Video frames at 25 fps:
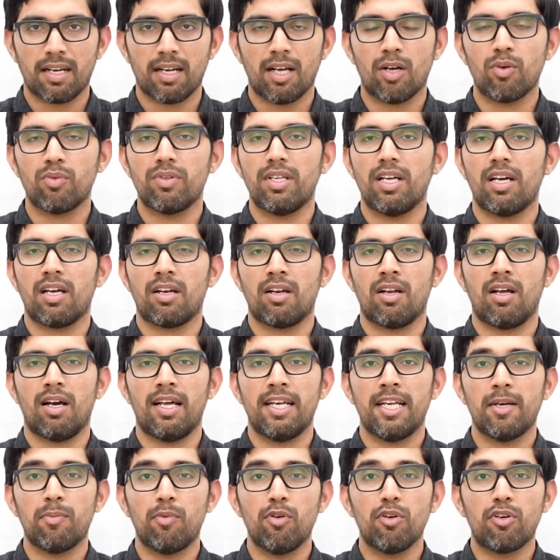Now they are
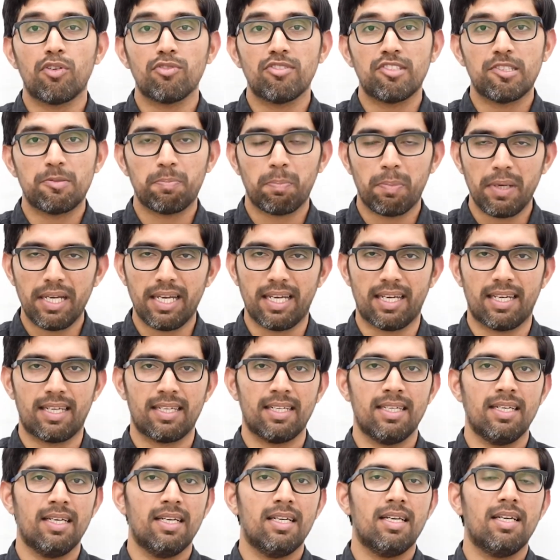unable to
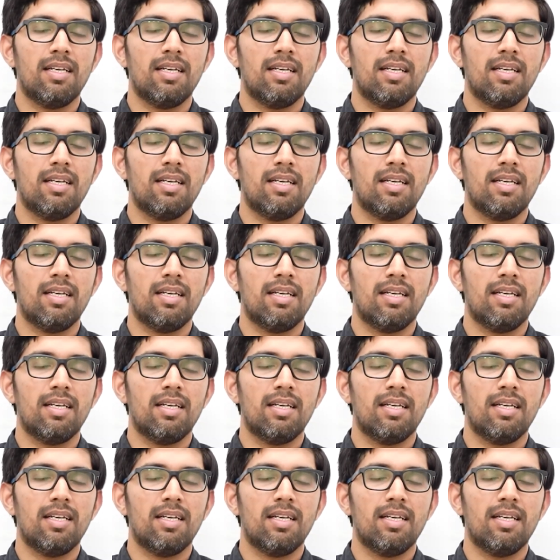speak,